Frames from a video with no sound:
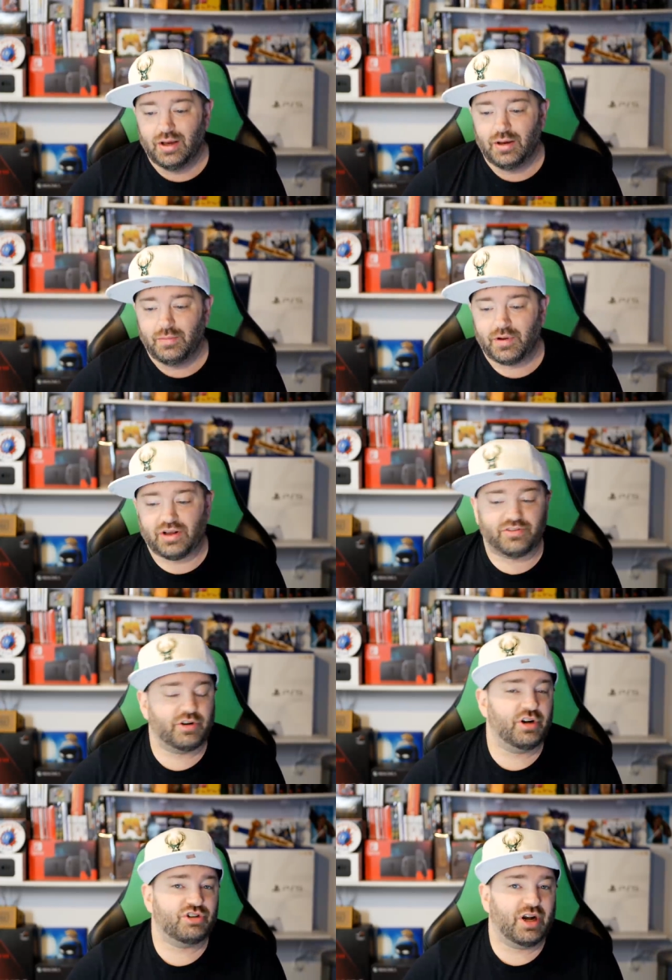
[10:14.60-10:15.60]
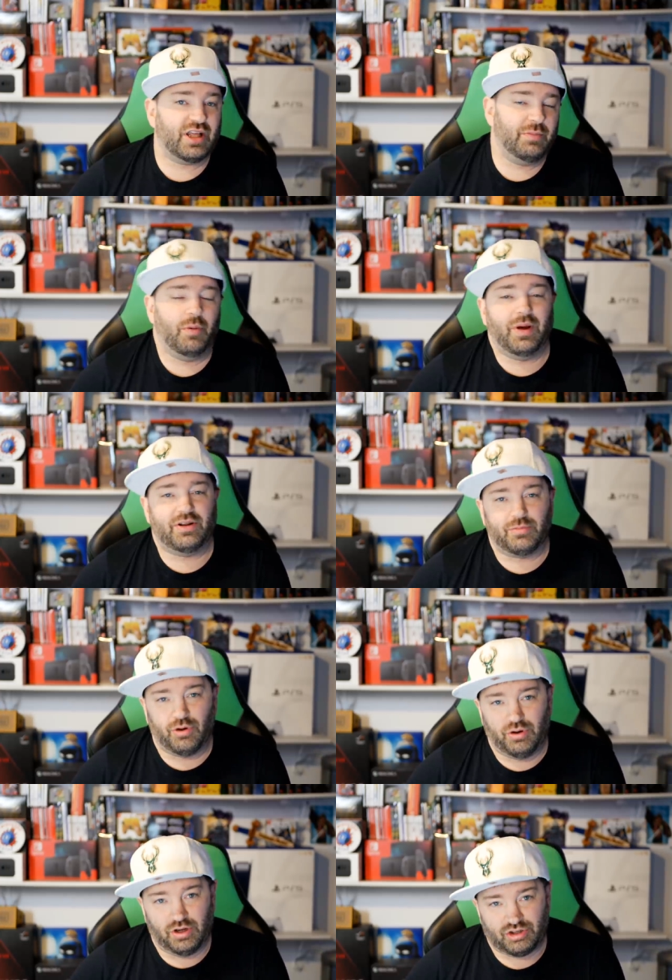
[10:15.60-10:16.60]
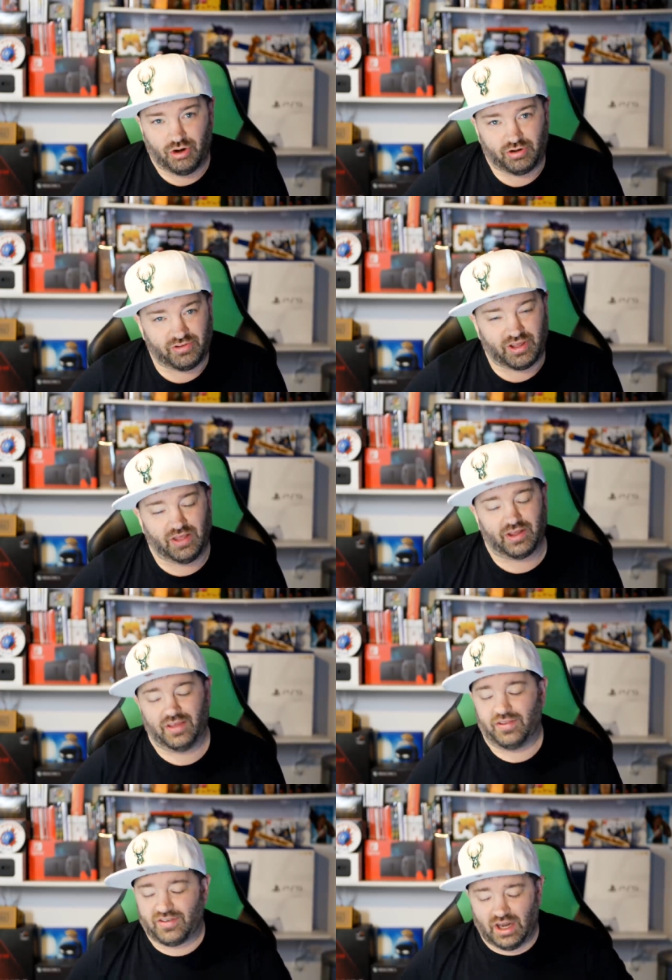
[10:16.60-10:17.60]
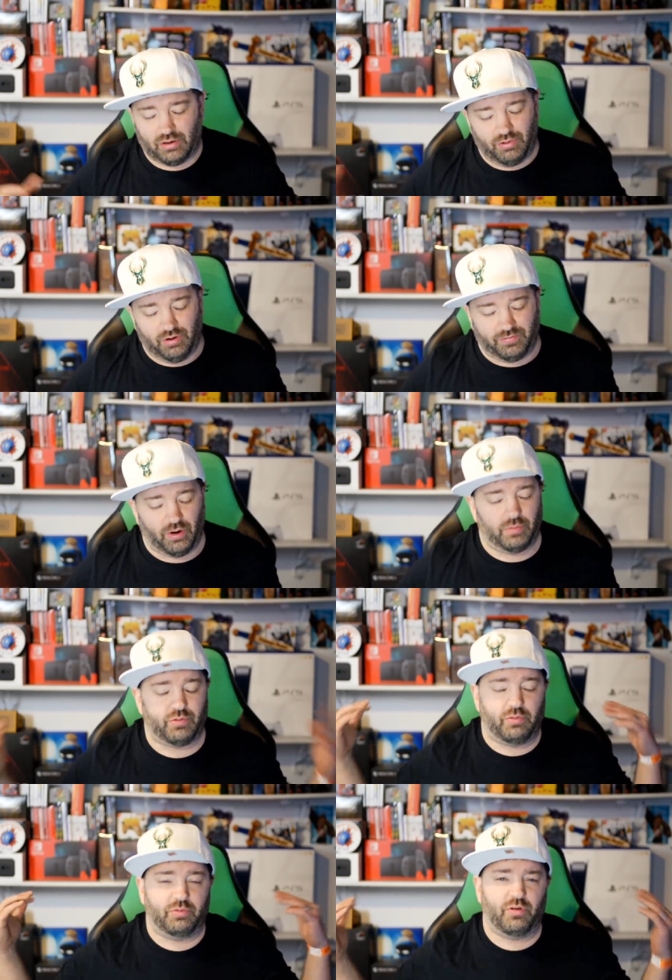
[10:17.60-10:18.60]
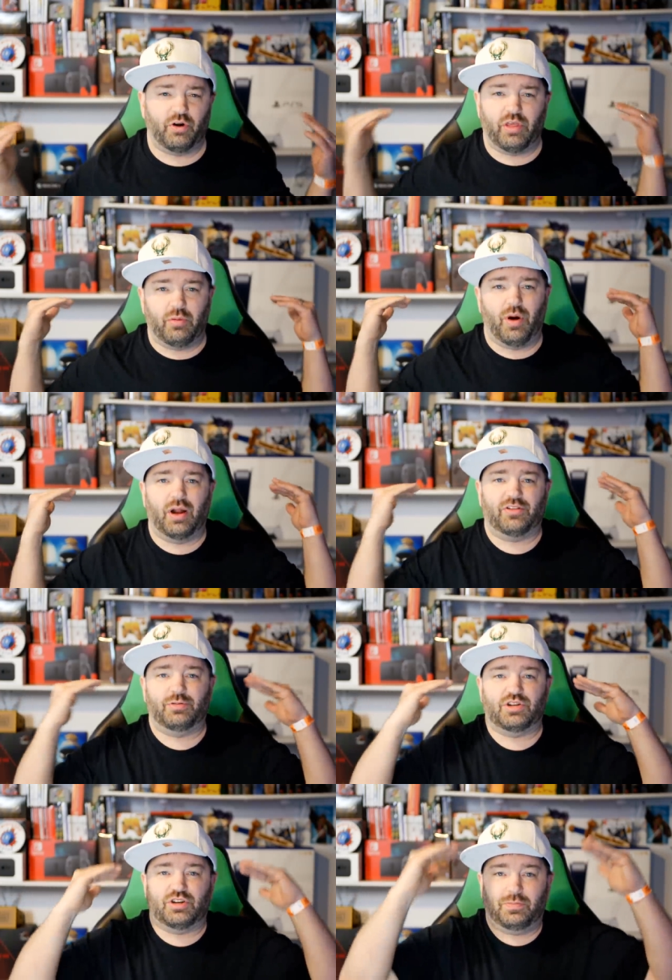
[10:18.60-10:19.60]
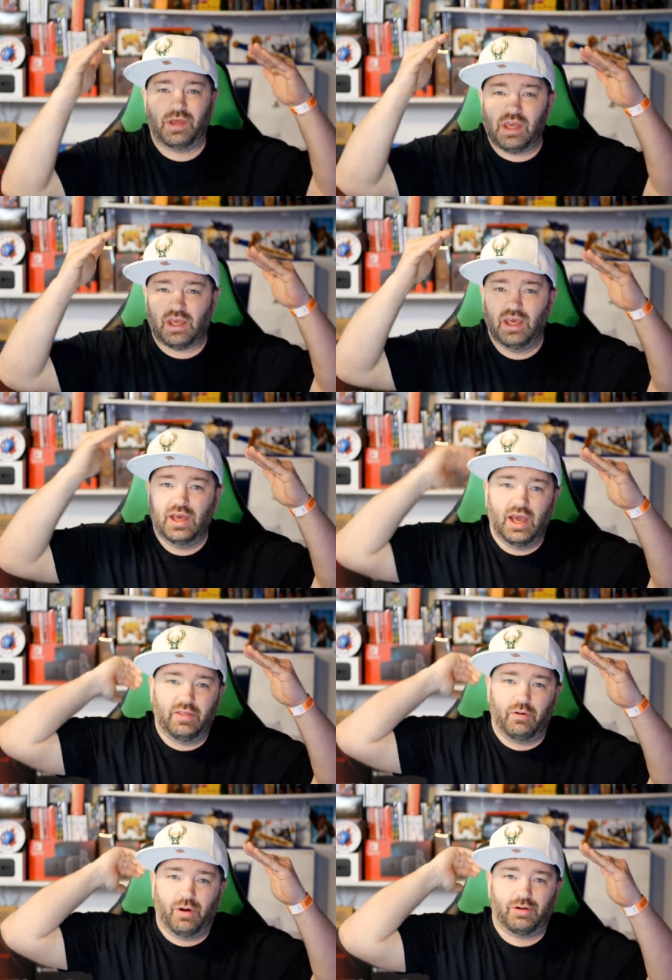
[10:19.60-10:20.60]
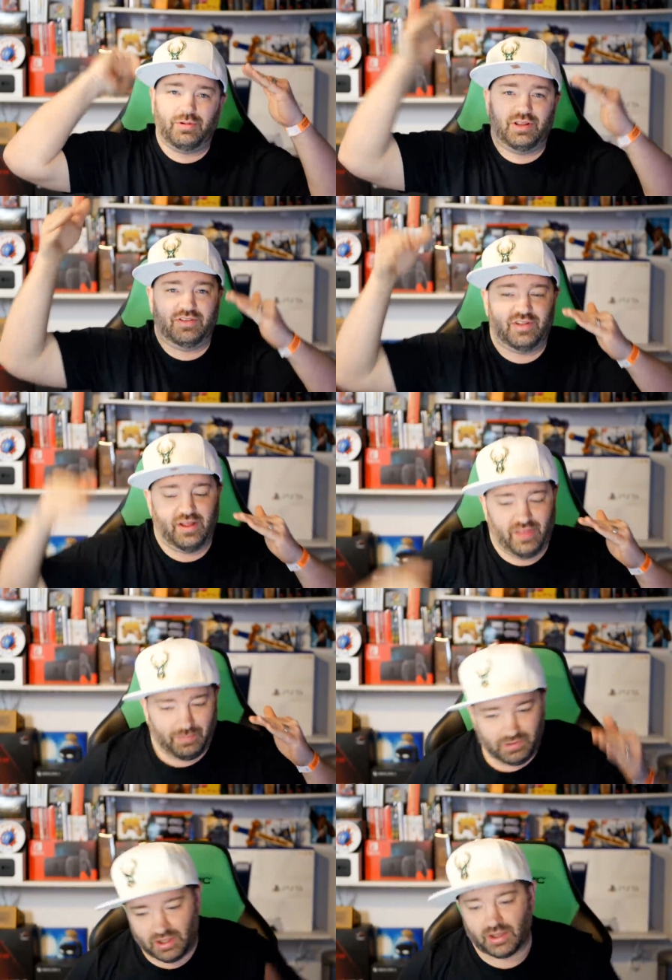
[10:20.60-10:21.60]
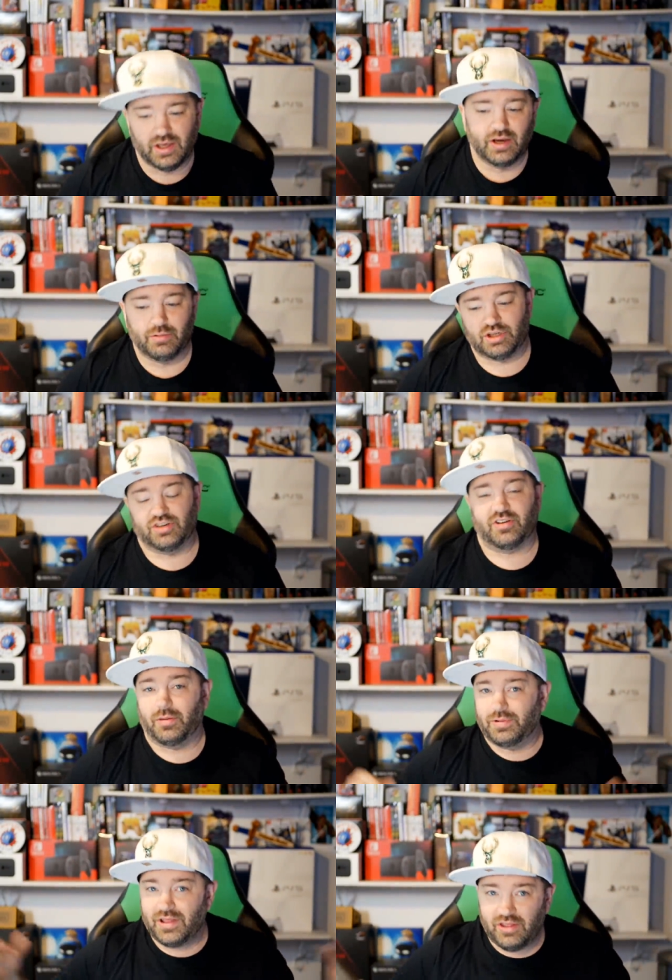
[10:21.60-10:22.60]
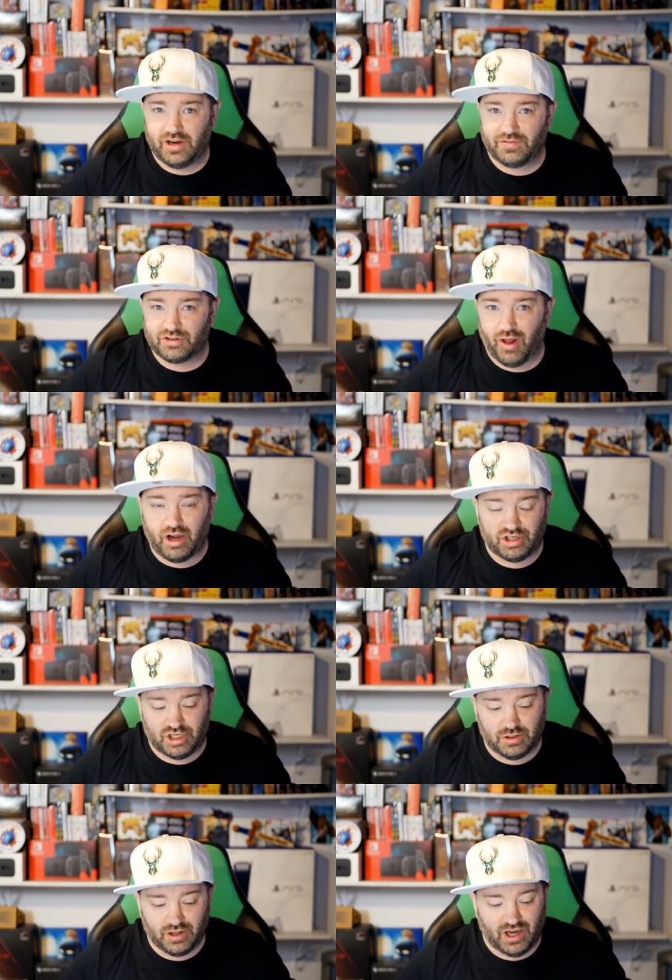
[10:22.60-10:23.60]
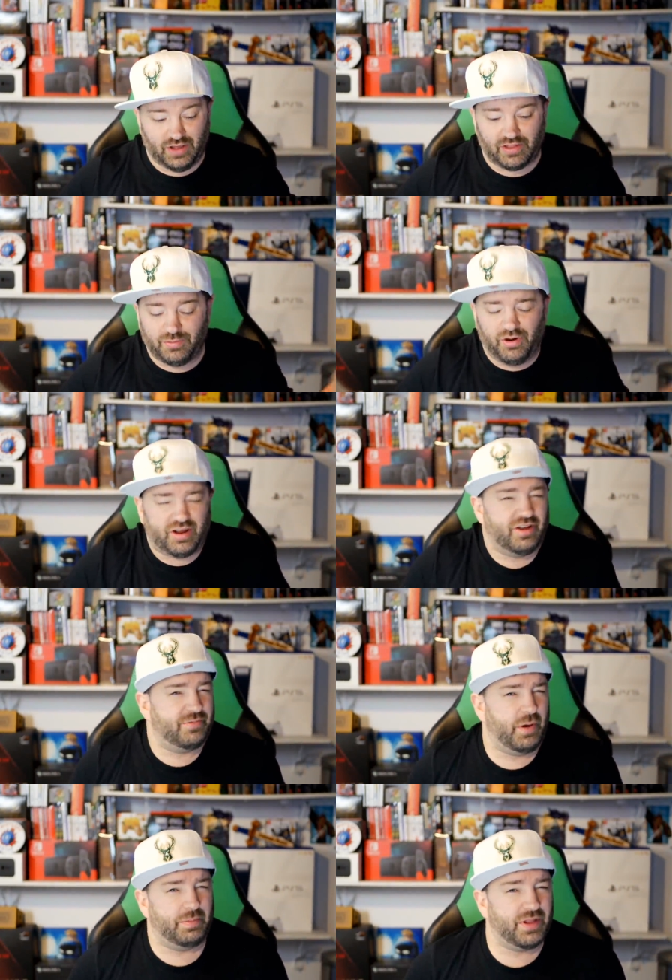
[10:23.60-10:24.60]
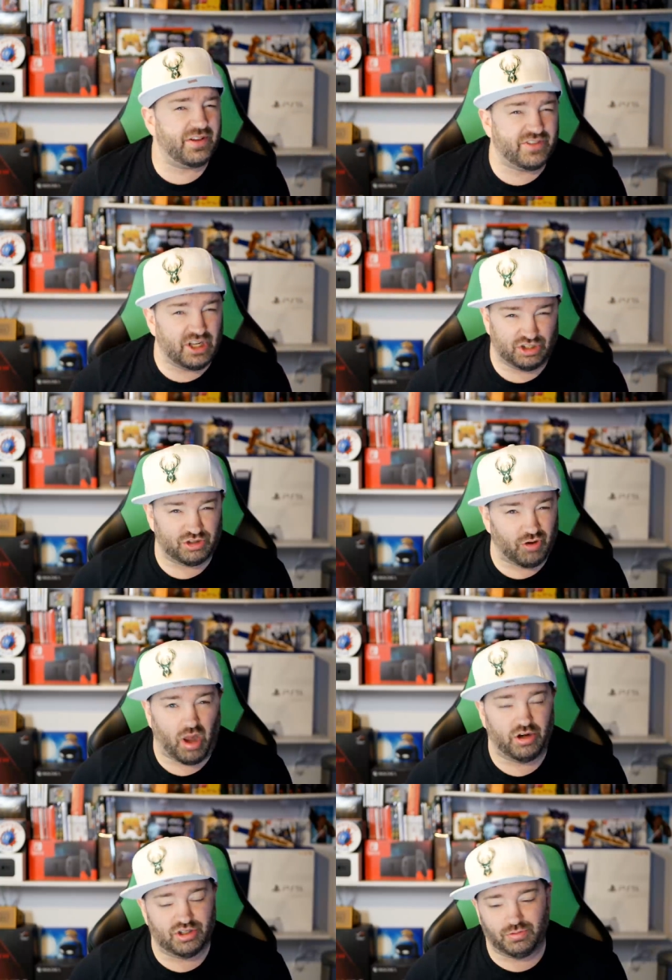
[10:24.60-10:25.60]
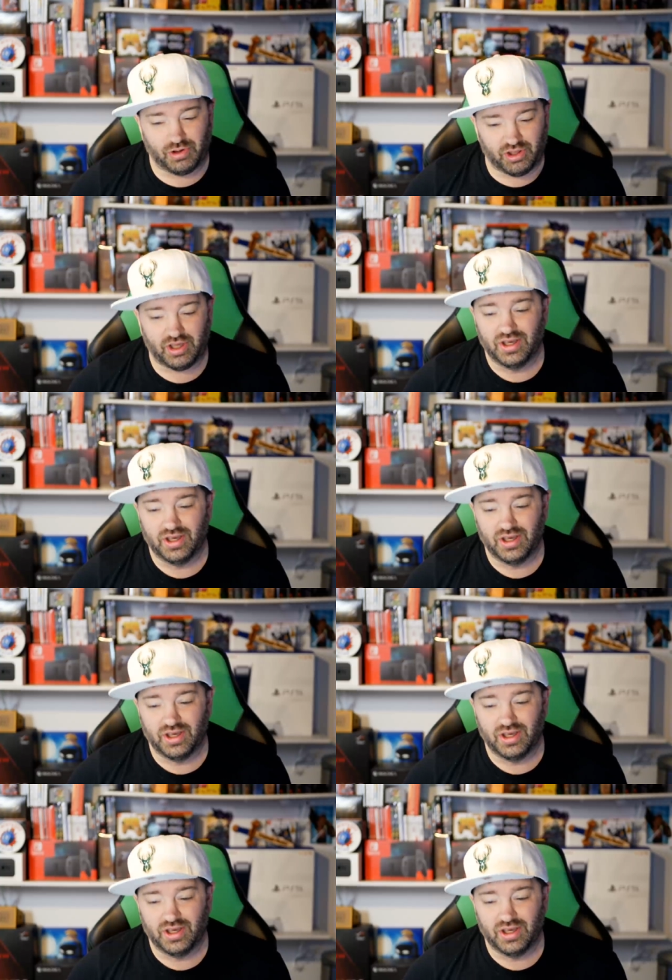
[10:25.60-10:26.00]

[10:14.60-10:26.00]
because they're going to try to keep momentum going as strong as it can. Again, this kind of reaffirms what before they want Switch to peak and they want to release it at that peak, which is a completely different strategy. Uh, that's more like a, a PlayStation strategy, really.